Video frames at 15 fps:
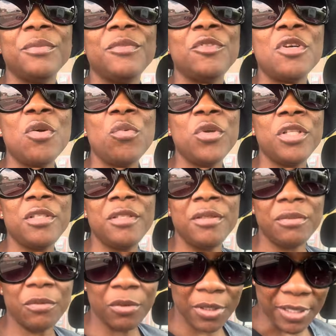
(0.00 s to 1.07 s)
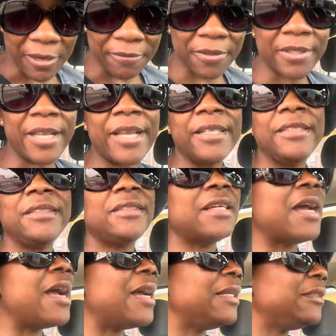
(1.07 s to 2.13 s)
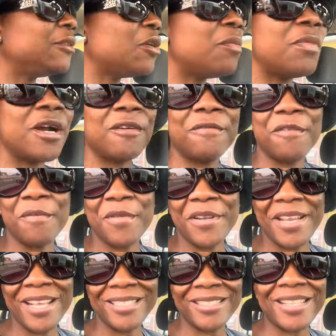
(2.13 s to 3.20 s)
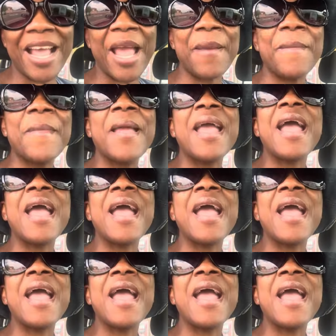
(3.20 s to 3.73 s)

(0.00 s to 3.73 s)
run with what I've said and come back for more next time.